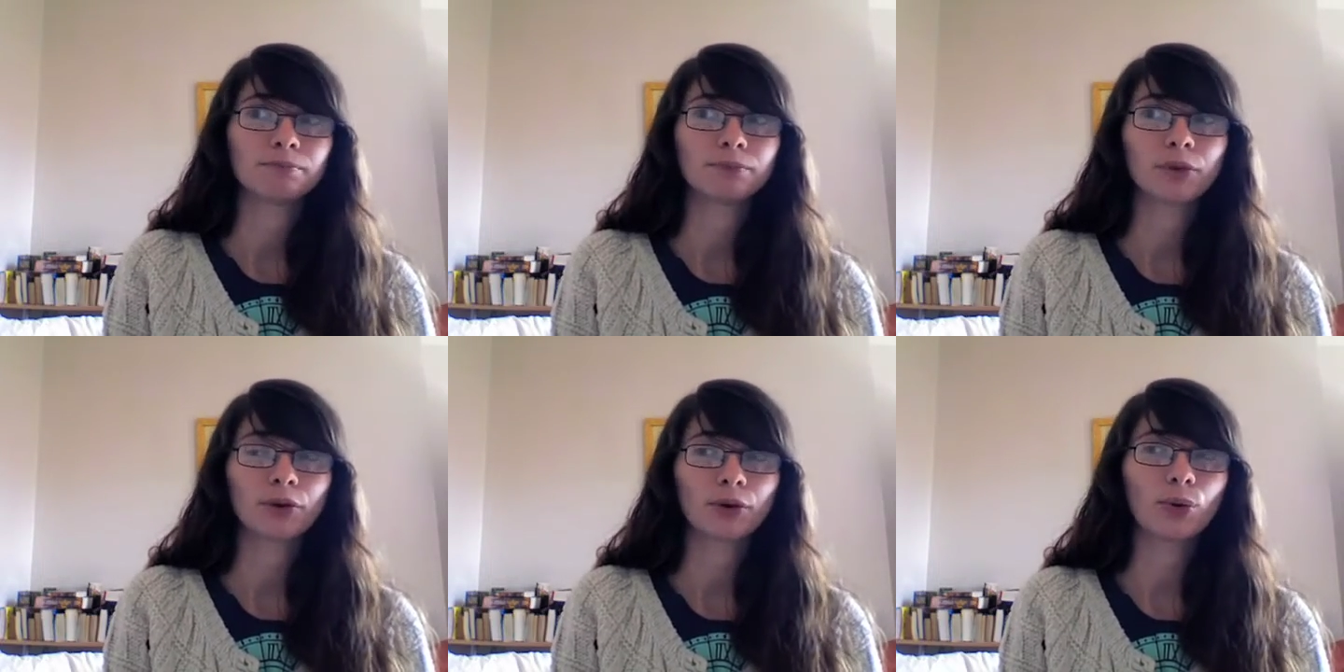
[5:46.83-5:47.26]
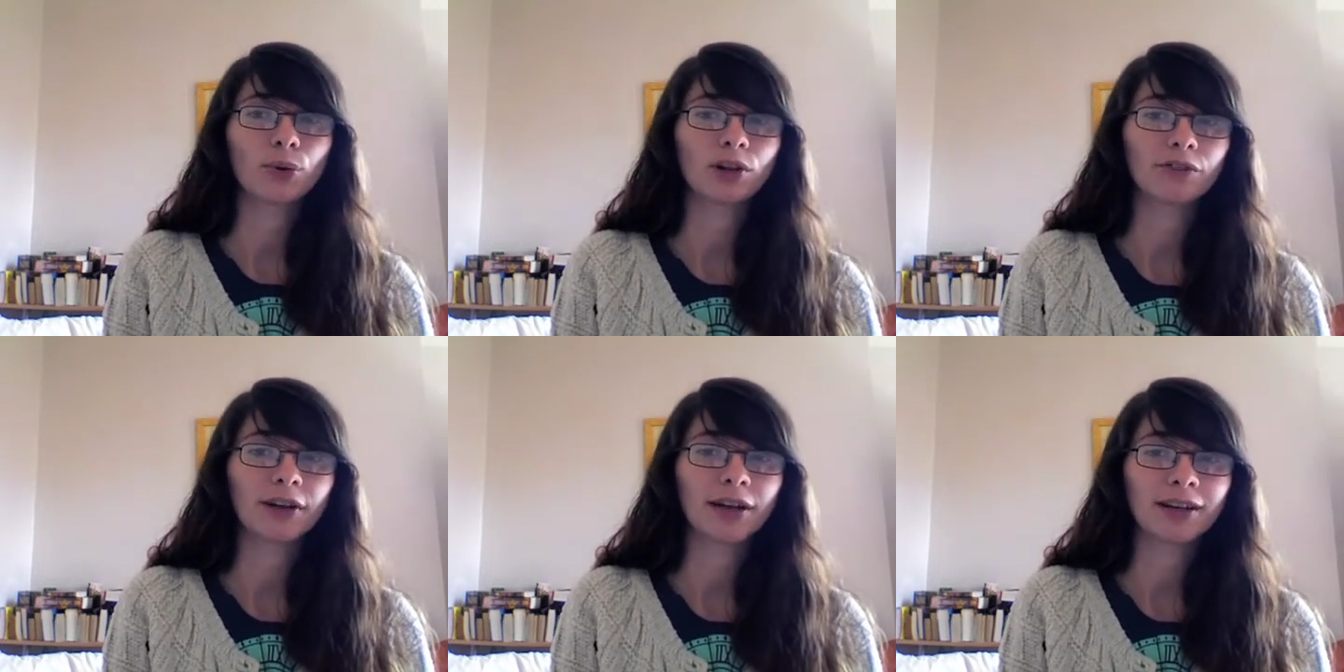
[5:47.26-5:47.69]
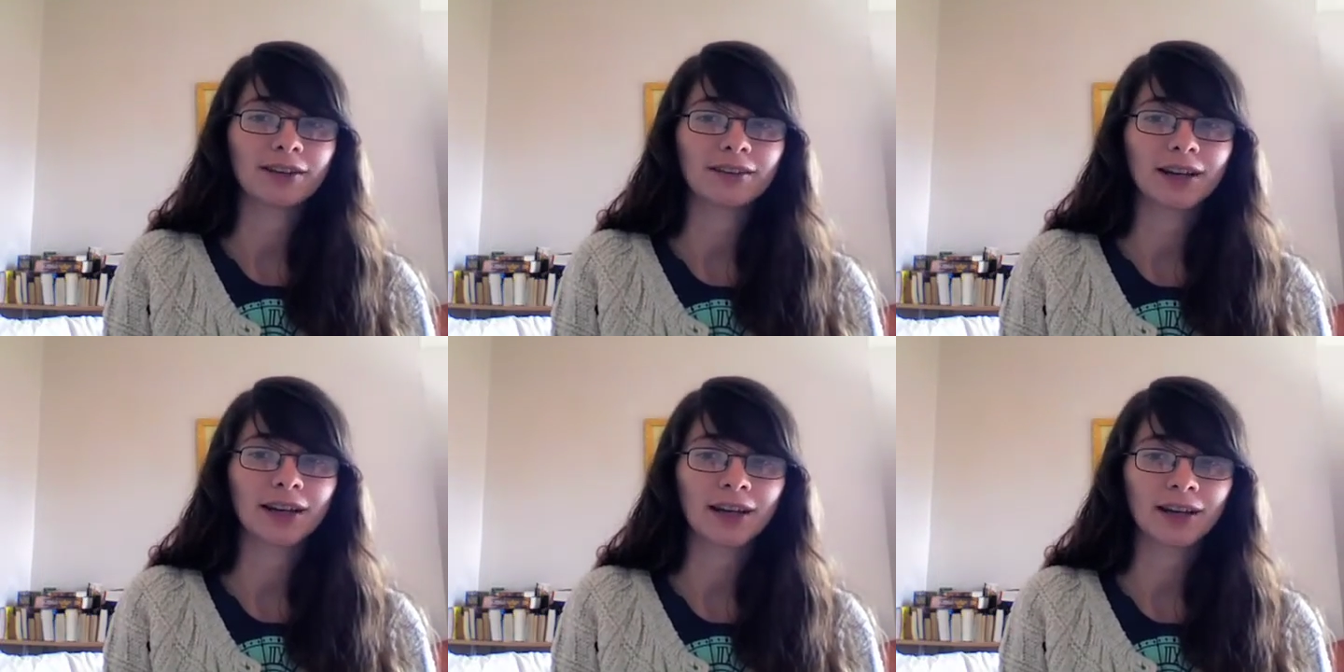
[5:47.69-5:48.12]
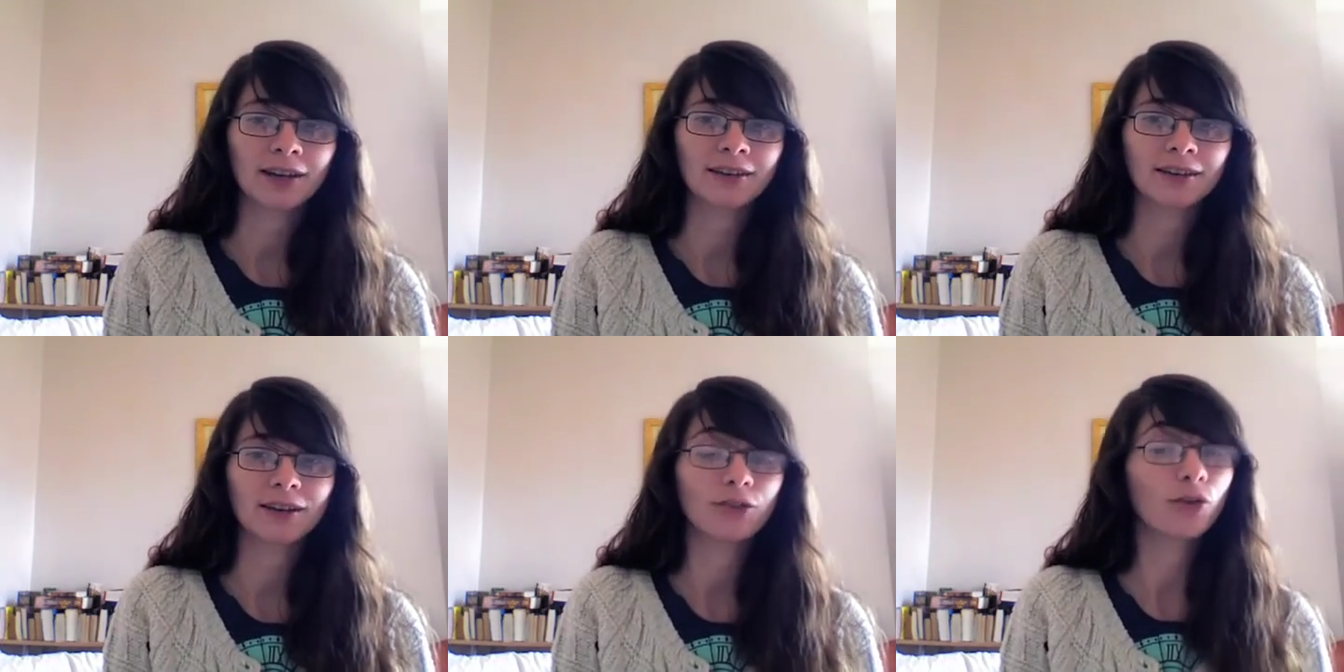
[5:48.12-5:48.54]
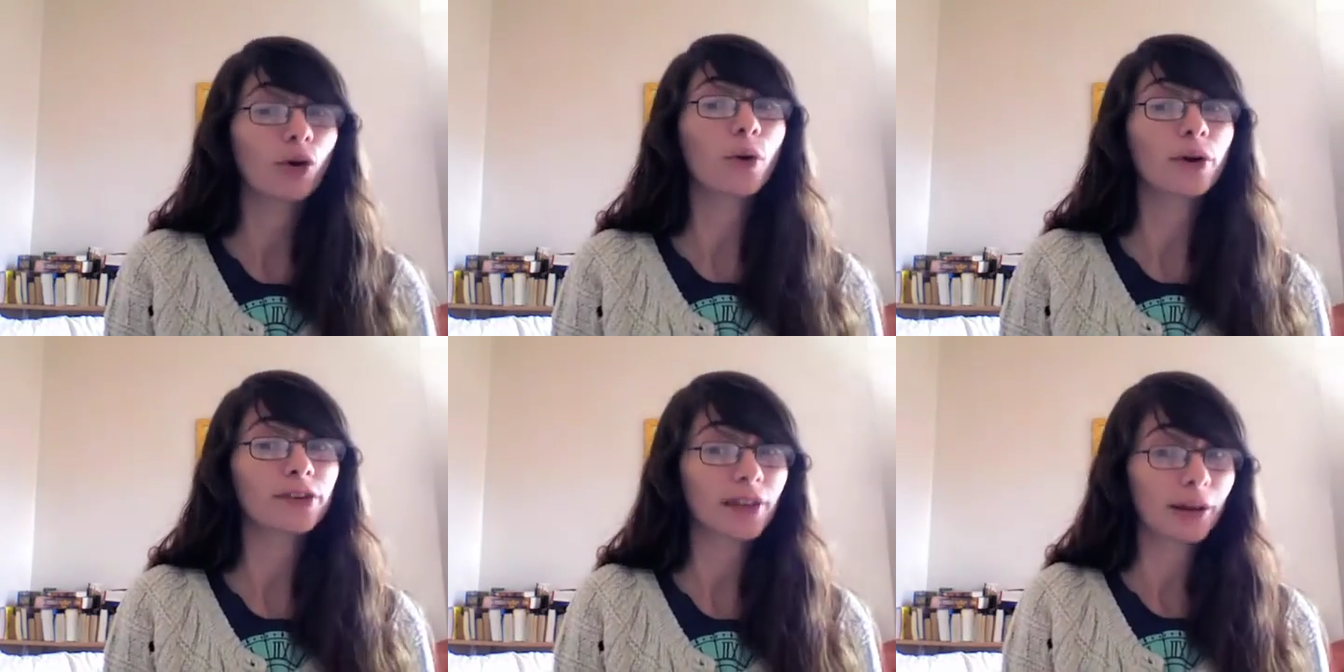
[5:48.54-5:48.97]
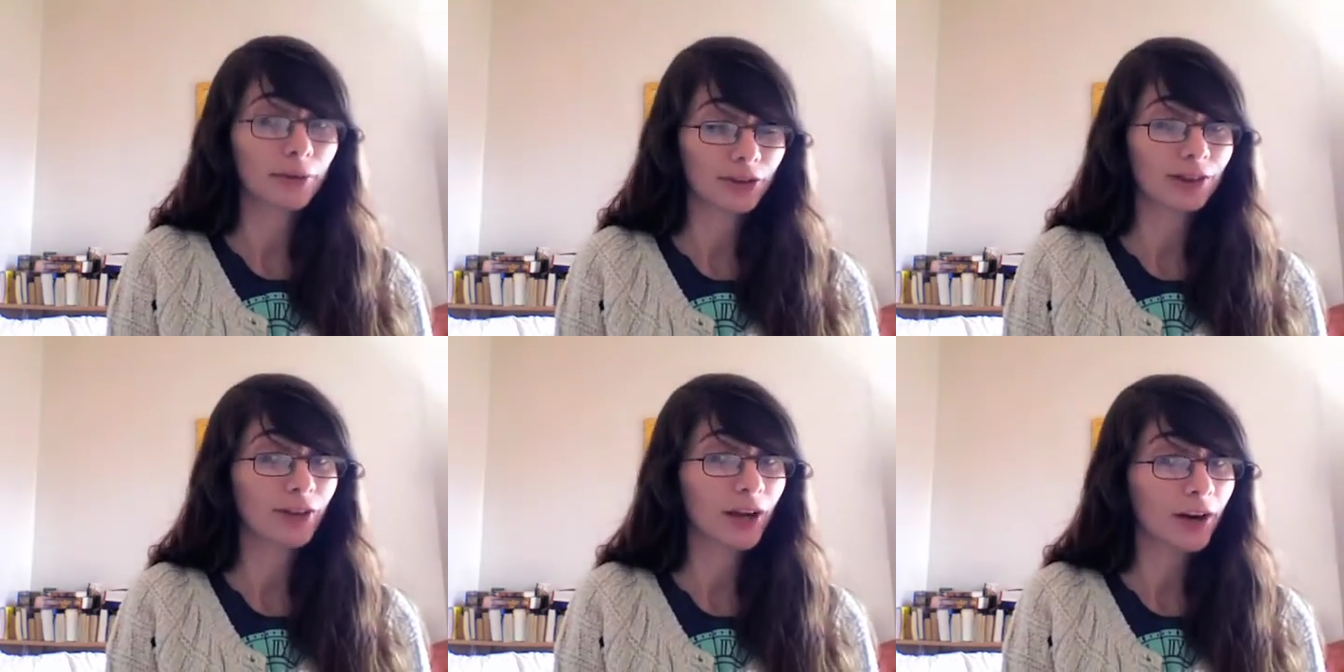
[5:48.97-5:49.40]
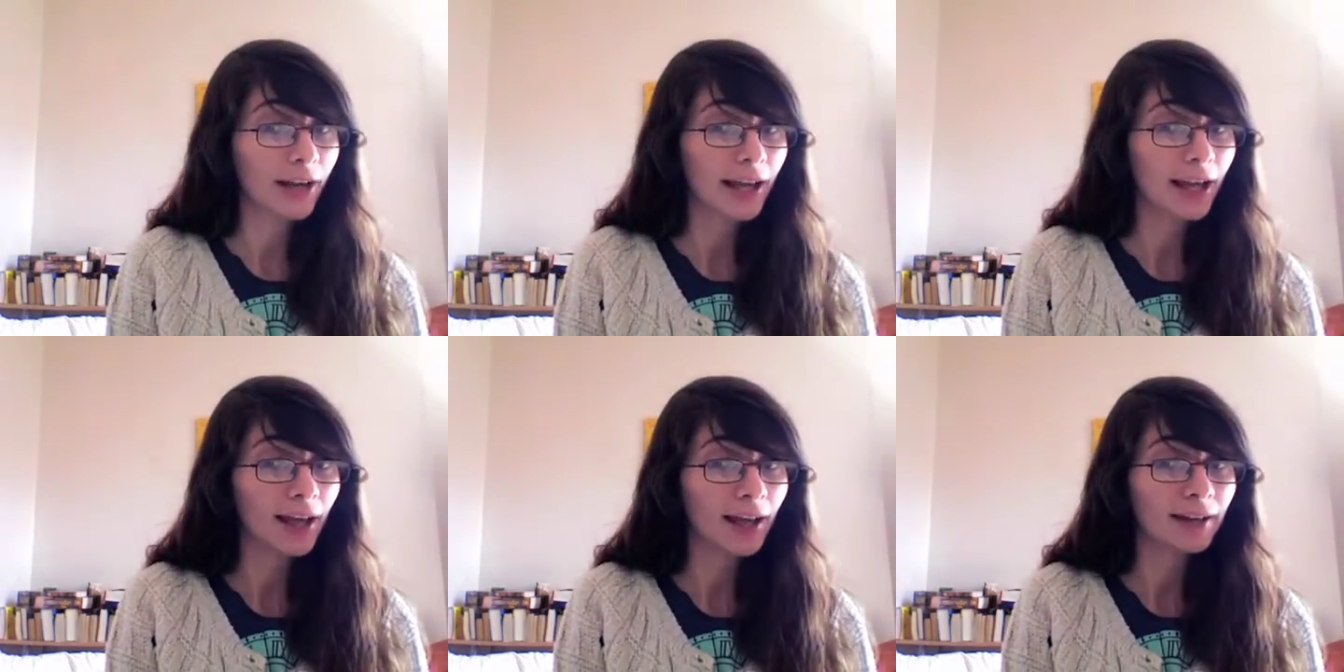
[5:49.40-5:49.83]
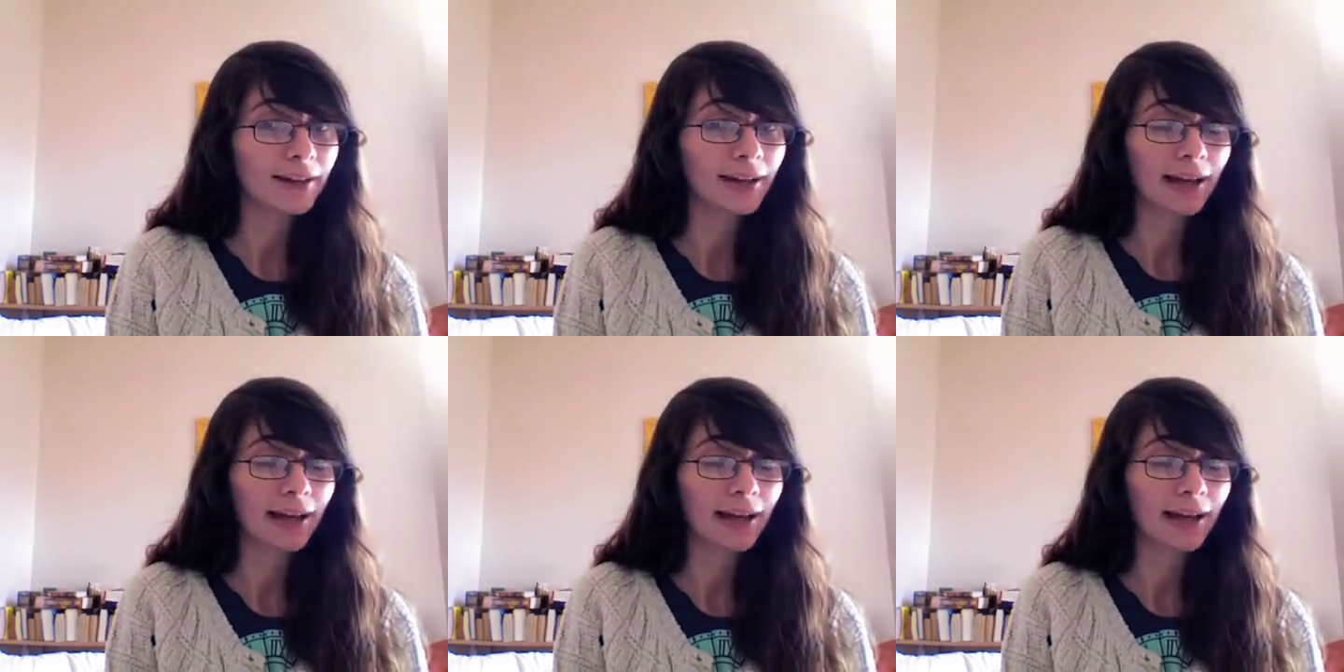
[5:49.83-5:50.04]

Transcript: sort of cool event, and of course that was at the very end,